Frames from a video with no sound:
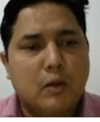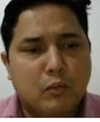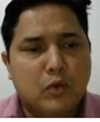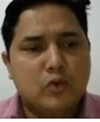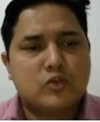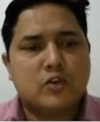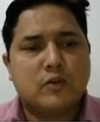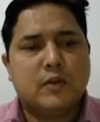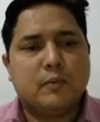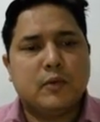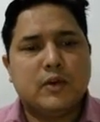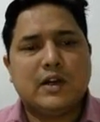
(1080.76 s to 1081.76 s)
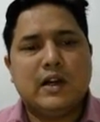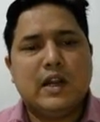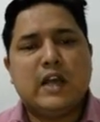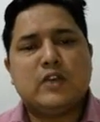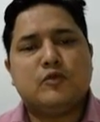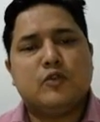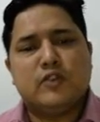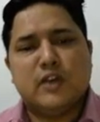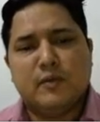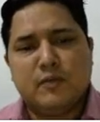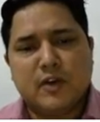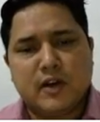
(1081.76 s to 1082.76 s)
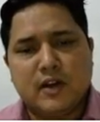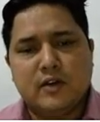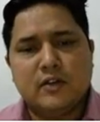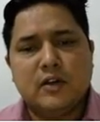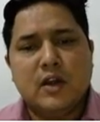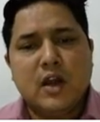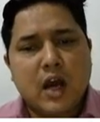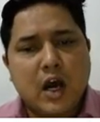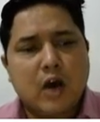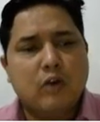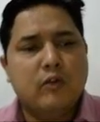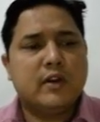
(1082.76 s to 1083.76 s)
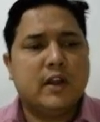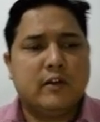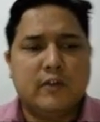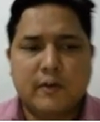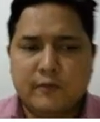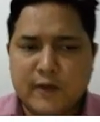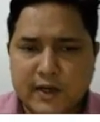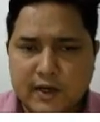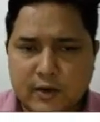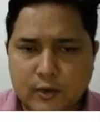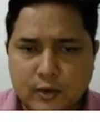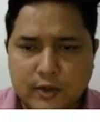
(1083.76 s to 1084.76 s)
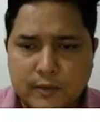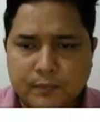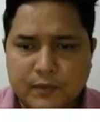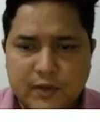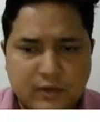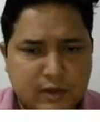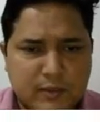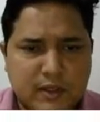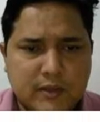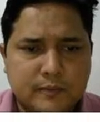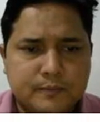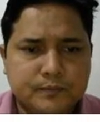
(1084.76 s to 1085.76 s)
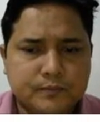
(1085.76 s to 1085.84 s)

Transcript: Most of the project last for several years, however they have a finite duration. The same thing,